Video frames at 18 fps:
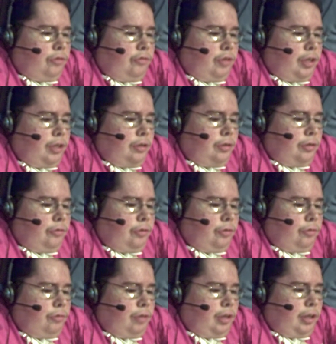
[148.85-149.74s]
face a few
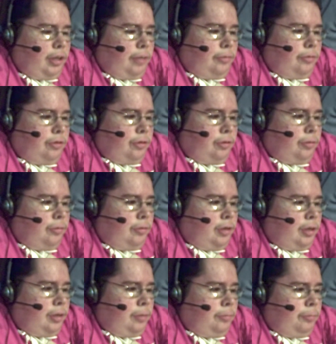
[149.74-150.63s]
times
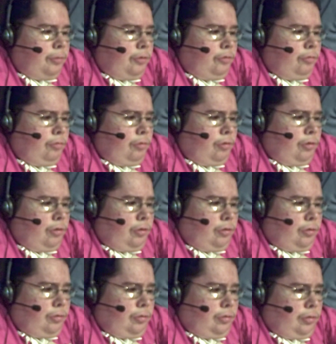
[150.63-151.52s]
before
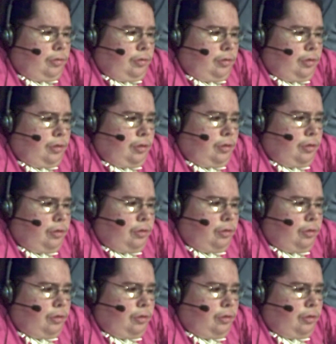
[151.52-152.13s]
uh,